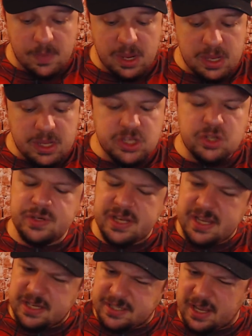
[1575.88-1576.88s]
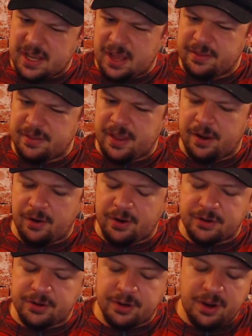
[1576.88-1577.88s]
unique take on the
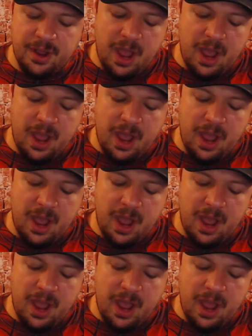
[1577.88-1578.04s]
character.